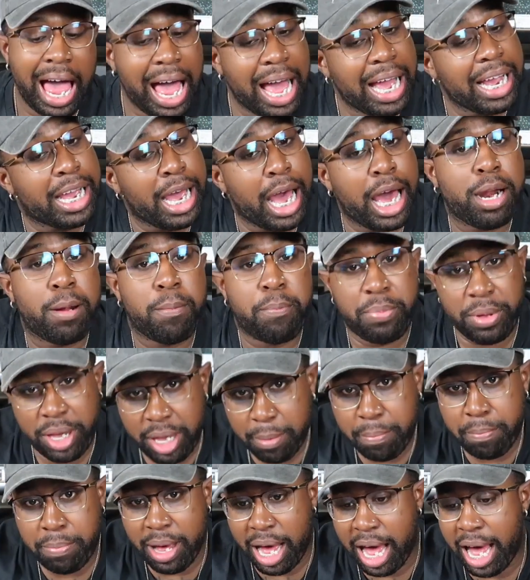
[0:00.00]
I got a
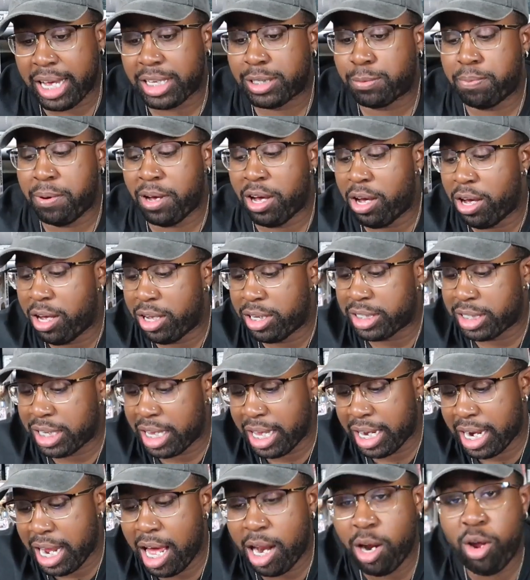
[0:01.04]
big box, pause,
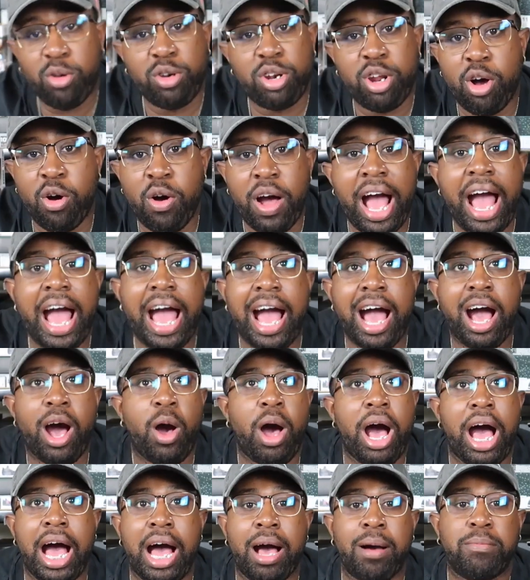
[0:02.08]
and I don't know
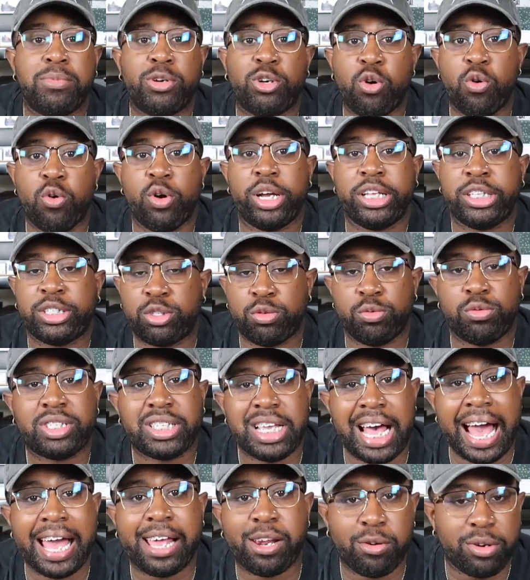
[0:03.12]
how I'm going to
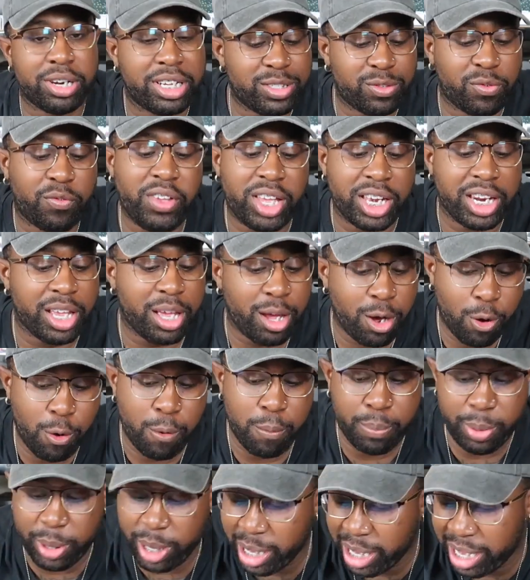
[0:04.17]
title this
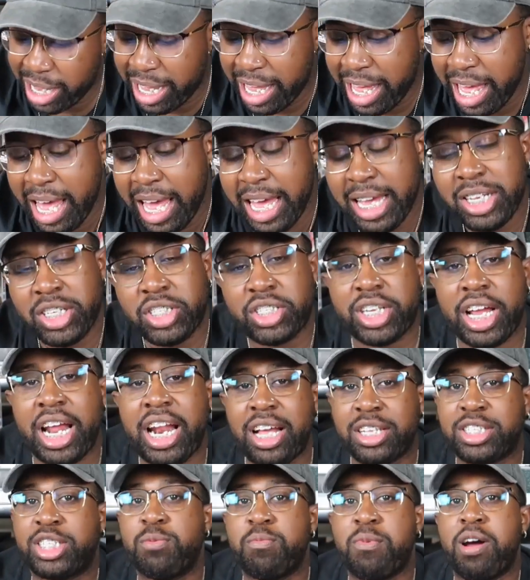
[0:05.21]
video, but shout
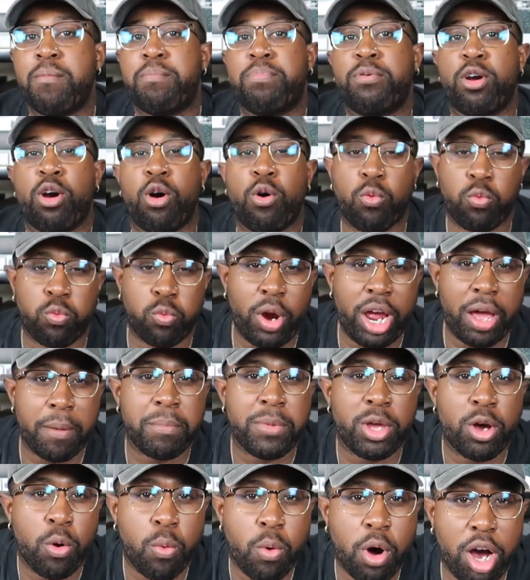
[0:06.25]
out to my bro,
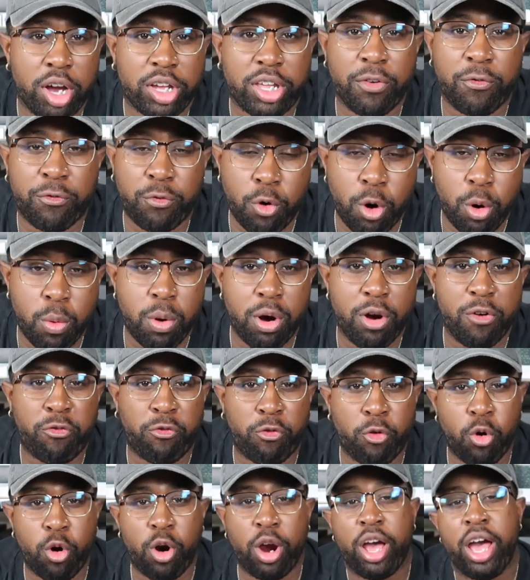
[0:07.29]

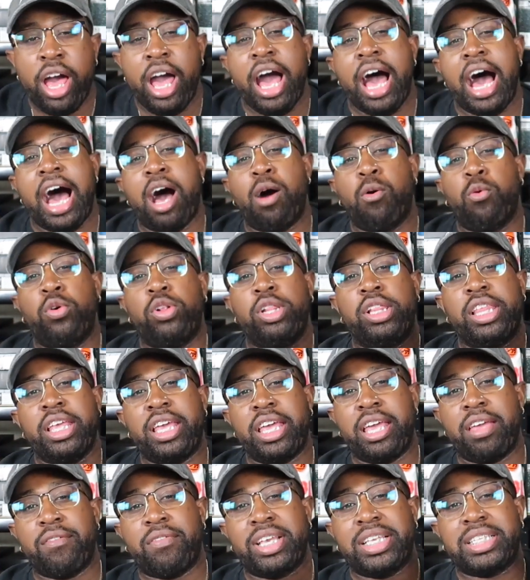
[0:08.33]
RepMilwaukee414. I will
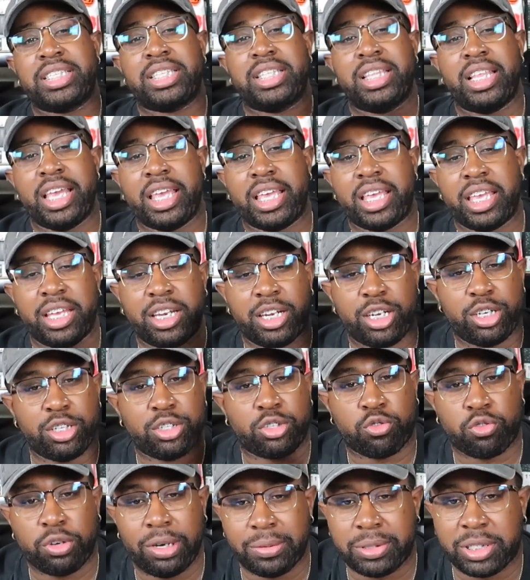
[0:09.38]
leave his link in the
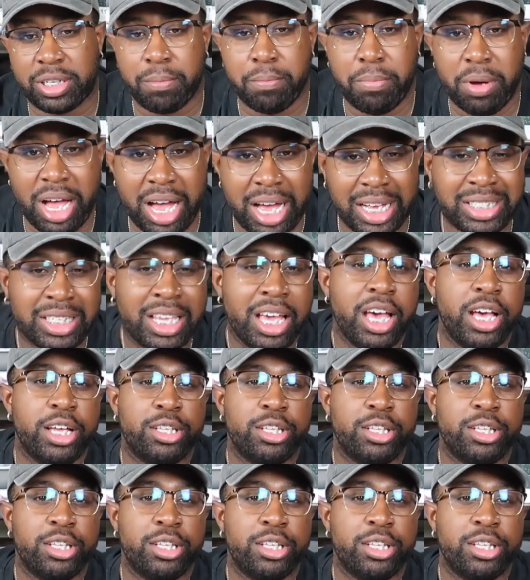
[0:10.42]
description box